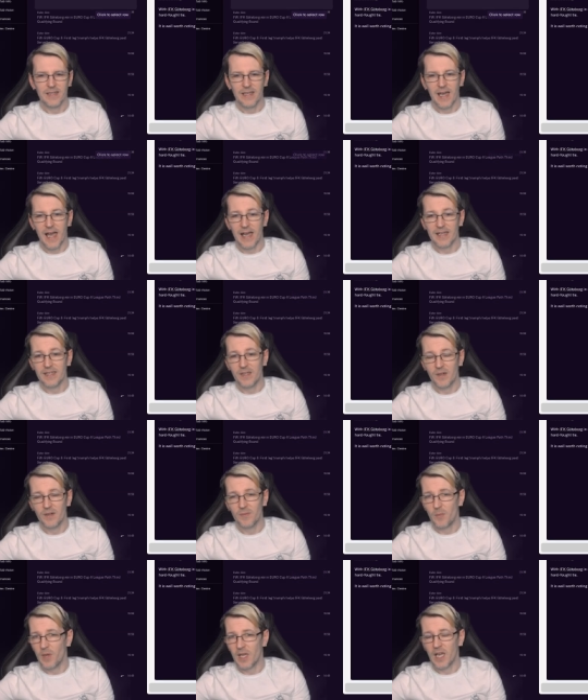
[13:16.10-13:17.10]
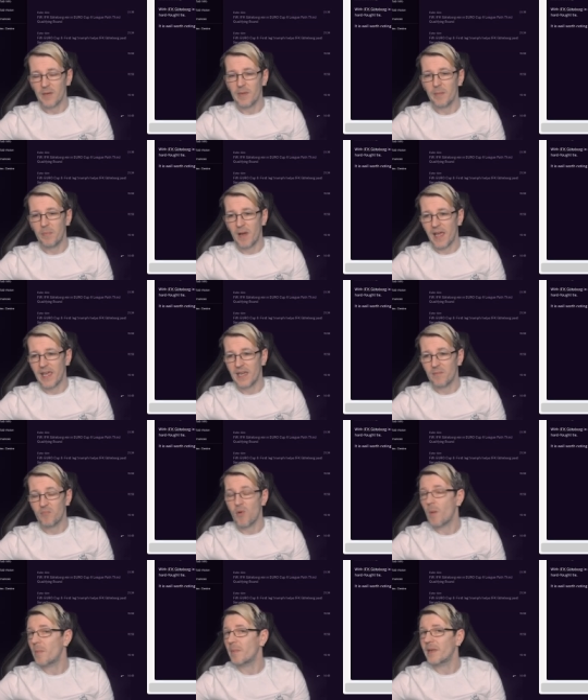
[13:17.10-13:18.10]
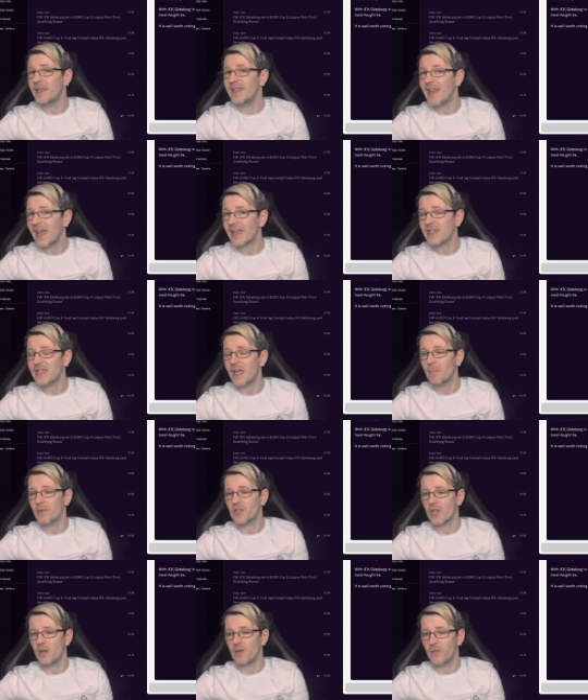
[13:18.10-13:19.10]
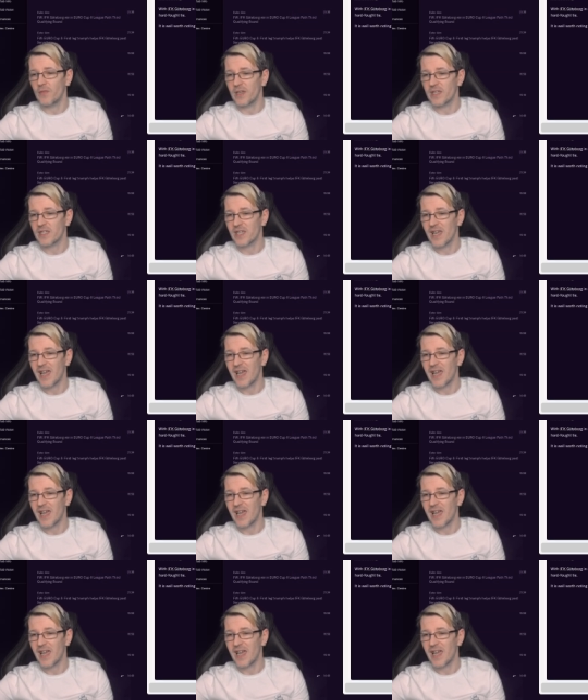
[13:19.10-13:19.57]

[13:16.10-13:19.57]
And we're going to be playing probably next episode of this